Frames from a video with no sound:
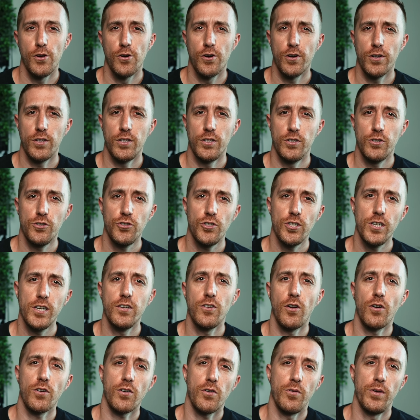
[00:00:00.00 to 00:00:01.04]
You're
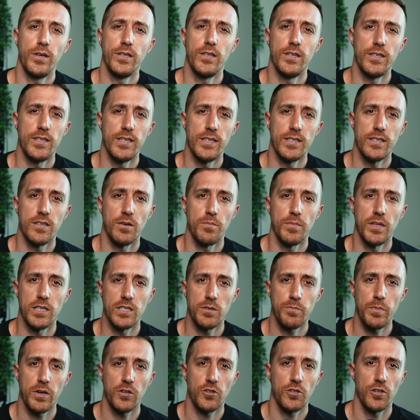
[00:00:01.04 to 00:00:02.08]
usually not going to see
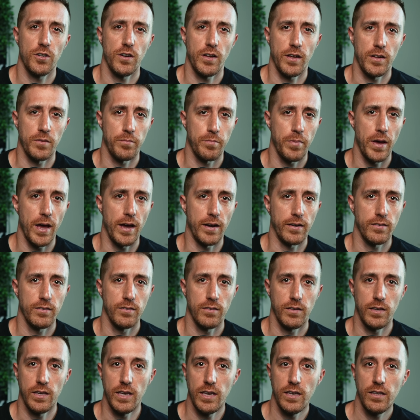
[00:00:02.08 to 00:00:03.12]
something special
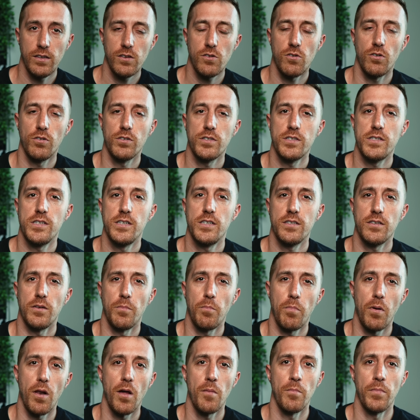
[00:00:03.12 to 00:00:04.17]
unpacked. Git calls this
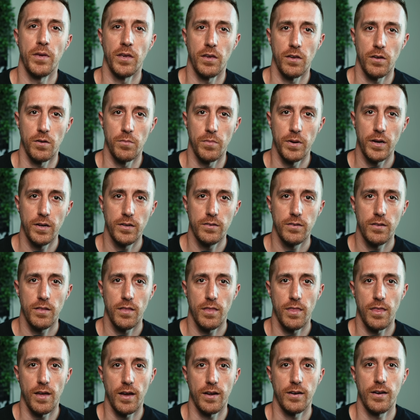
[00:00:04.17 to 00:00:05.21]
a plumbing command
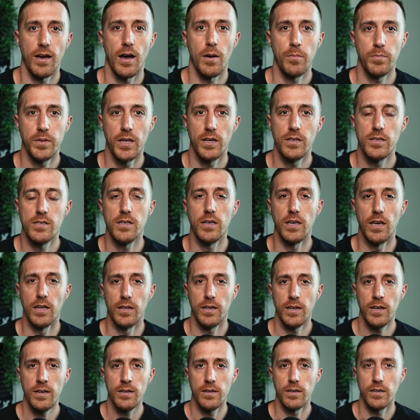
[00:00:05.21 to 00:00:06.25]
that updates the
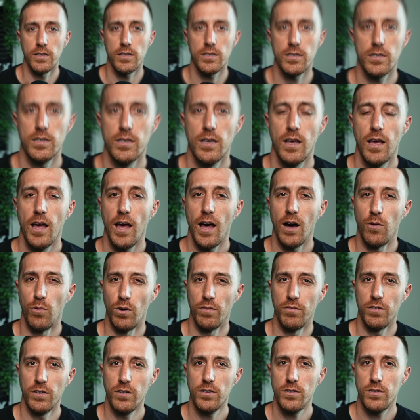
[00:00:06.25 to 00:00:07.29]
Git index.
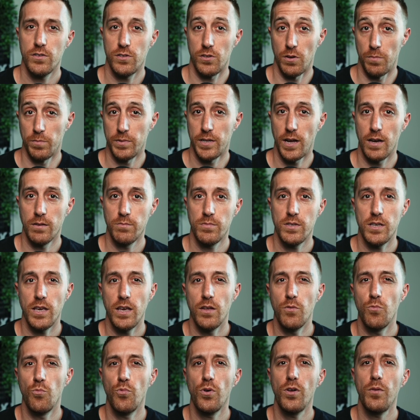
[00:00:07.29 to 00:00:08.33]
However, sometimes
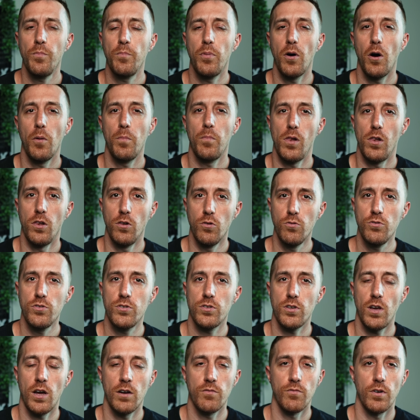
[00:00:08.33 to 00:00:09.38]
it will pop
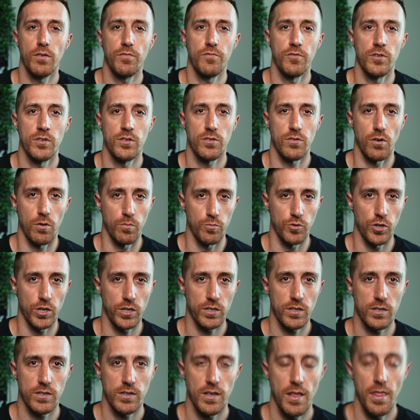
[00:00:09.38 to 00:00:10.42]
loose unreferenced
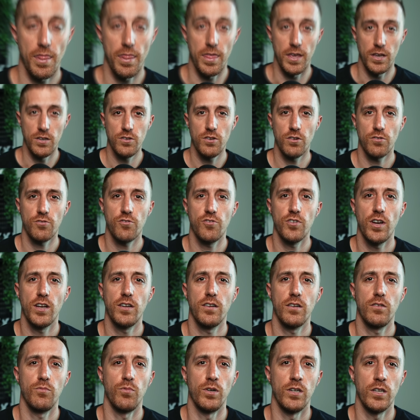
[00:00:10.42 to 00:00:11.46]
objects. These are
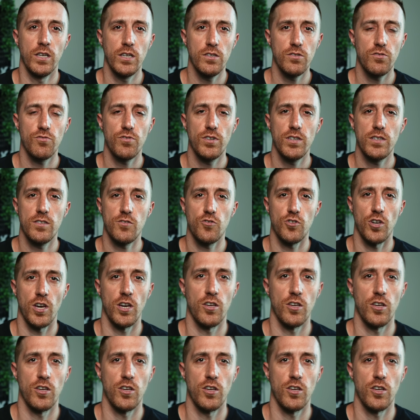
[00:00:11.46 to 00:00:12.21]
created when history is